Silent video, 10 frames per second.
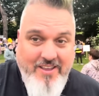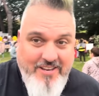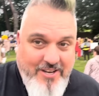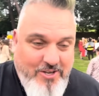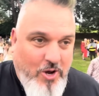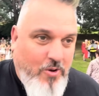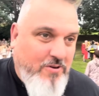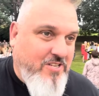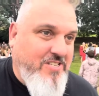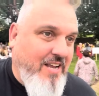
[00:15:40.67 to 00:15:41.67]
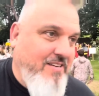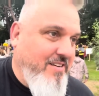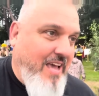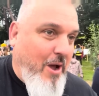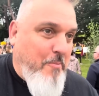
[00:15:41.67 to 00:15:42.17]
You don't understand
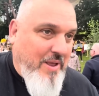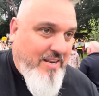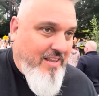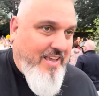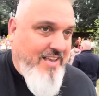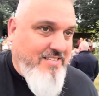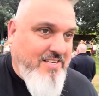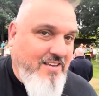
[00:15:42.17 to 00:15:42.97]
how mental it is.